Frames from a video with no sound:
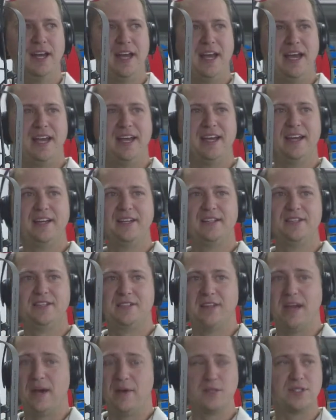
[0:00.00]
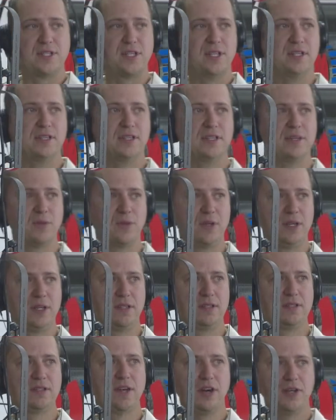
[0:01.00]
And that was it. Then
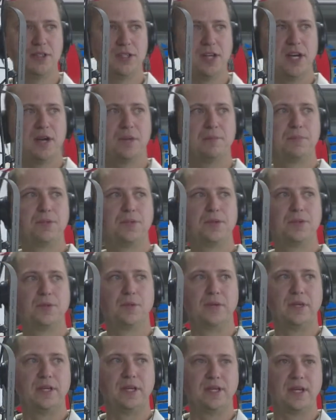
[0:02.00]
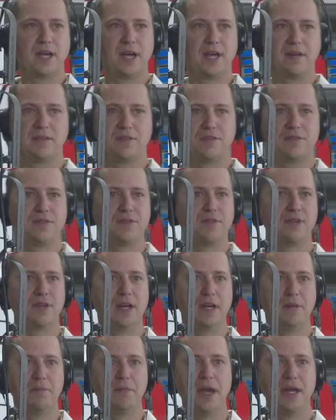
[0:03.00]
we called up. We kind of
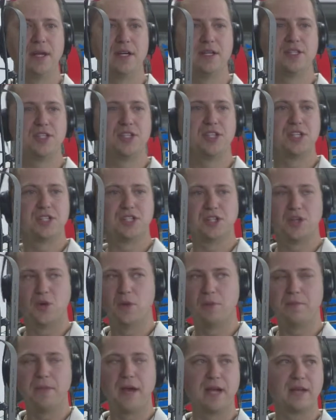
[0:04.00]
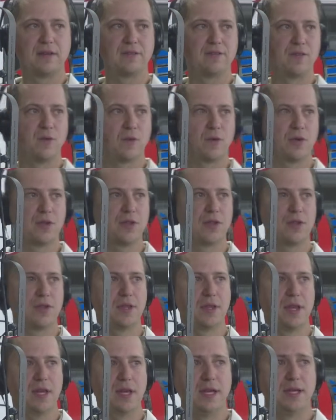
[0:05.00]
had made a decision going back and
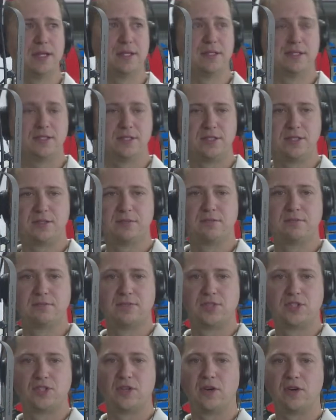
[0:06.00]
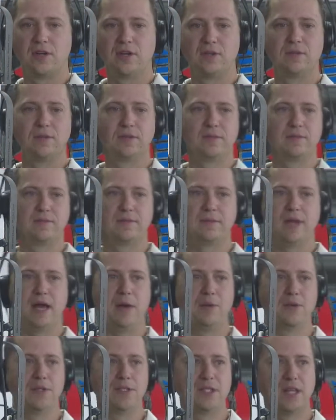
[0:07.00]
forth, and started,
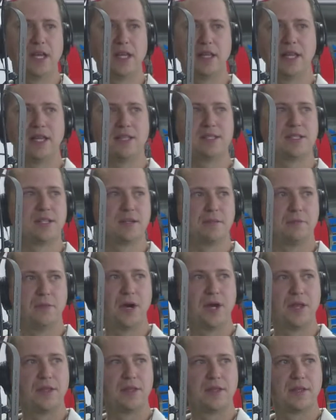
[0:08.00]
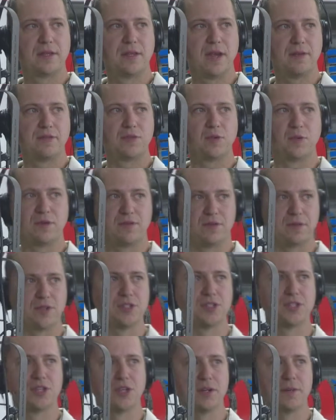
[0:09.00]
I would say, less than a month after we
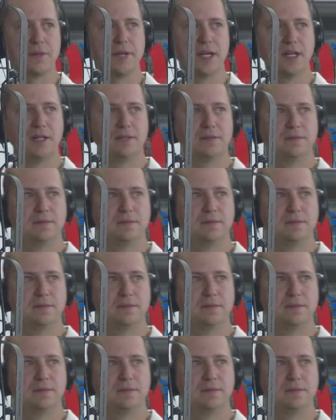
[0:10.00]
first heard about it.